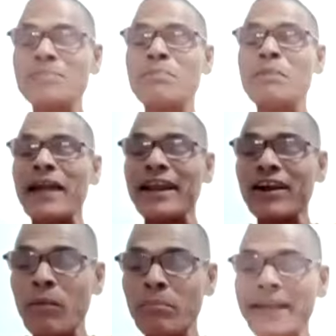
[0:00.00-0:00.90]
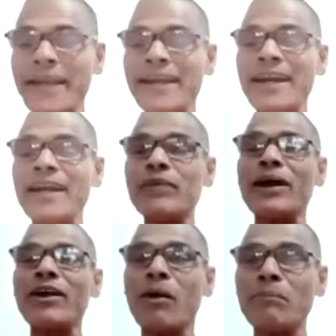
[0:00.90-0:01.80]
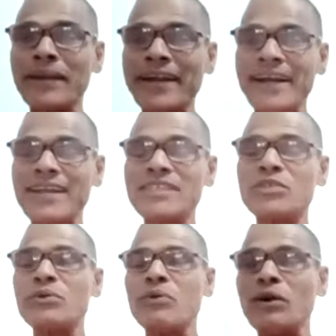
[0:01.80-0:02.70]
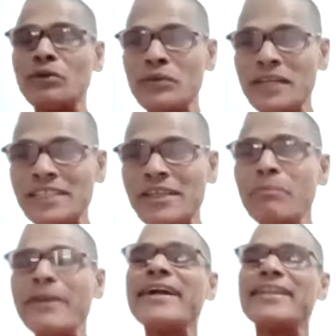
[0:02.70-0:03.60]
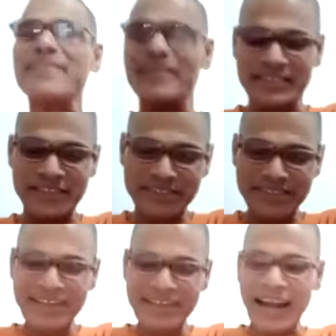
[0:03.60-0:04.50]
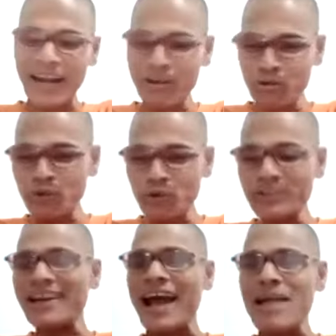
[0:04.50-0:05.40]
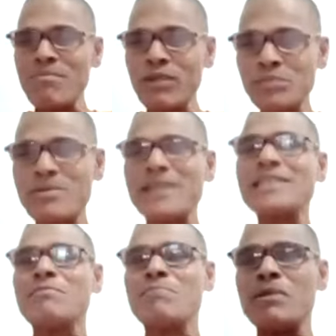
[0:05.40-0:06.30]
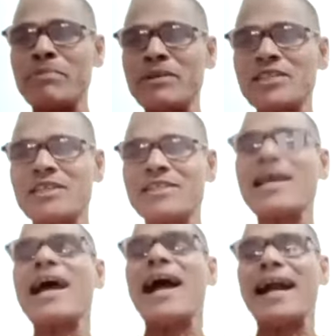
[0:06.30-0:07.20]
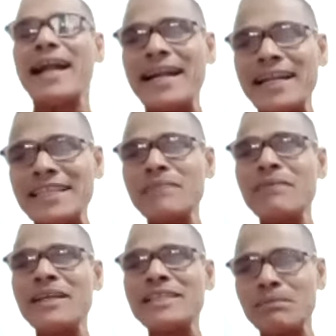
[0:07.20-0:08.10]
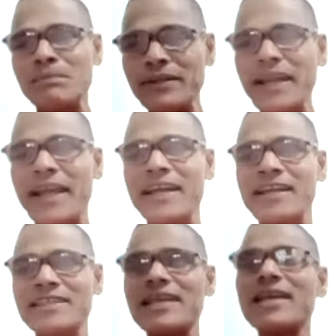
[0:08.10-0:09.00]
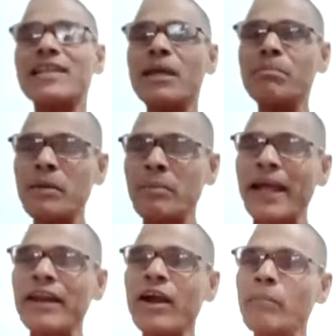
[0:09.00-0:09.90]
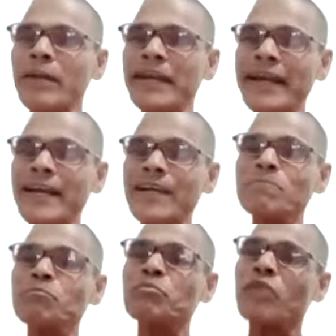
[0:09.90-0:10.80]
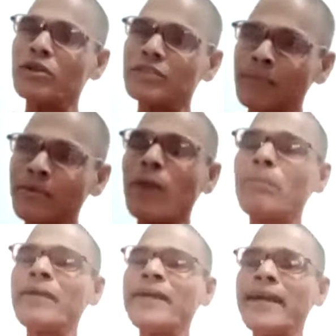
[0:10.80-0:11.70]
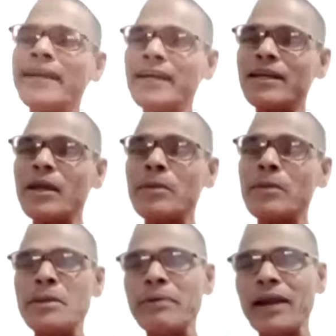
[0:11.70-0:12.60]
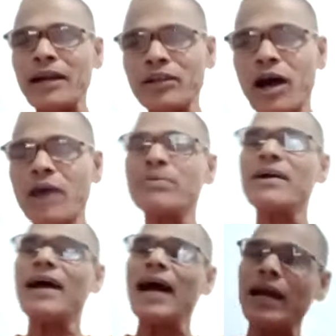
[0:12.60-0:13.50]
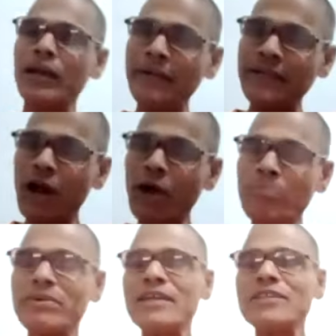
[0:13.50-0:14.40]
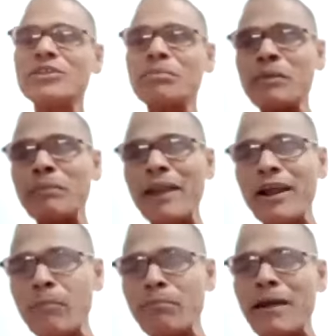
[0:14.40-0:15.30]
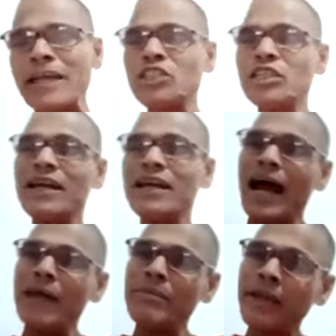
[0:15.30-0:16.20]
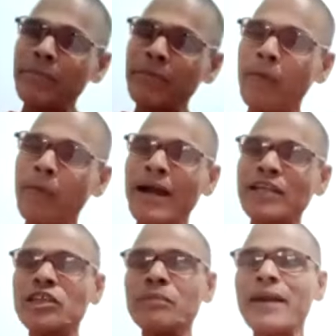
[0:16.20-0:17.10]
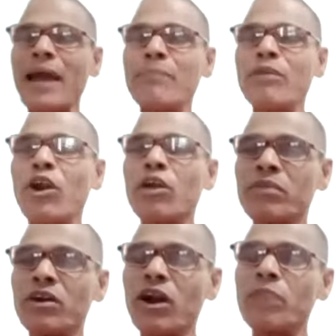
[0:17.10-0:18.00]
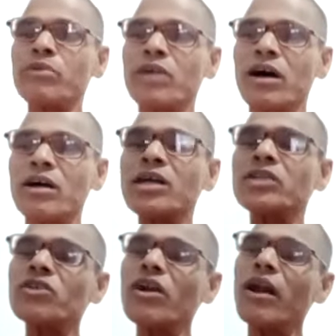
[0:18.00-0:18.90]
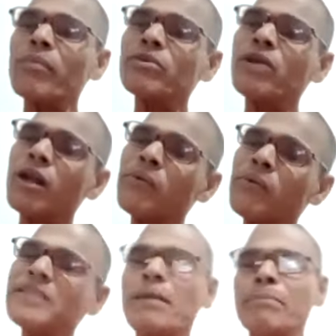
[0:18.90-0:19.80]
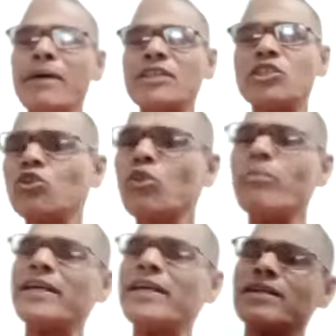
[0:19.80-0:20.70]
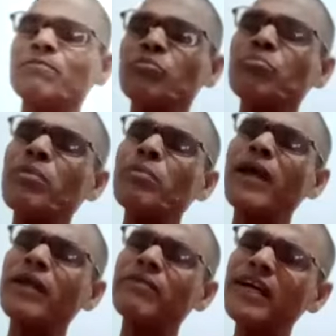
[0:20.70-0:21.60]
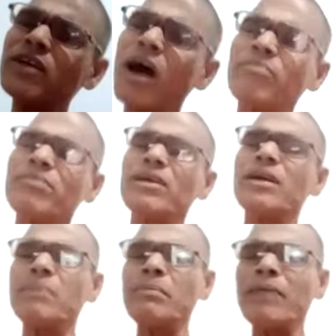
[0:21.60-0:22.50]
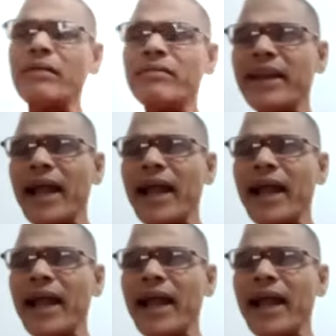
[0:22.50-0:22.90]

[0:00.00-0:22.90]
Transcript: people are complicated, you are complicated, so you want to teach complicated things. And you know that I am also very simple person, and I teaching very simple techniques. The people are complicated, also I'm complicated. People are tough, I will be tough. So people are compassion, I became compassion, but I'm not Lord Buddha. So Lord Buddha always compassion, no matter. People are very tough, people are very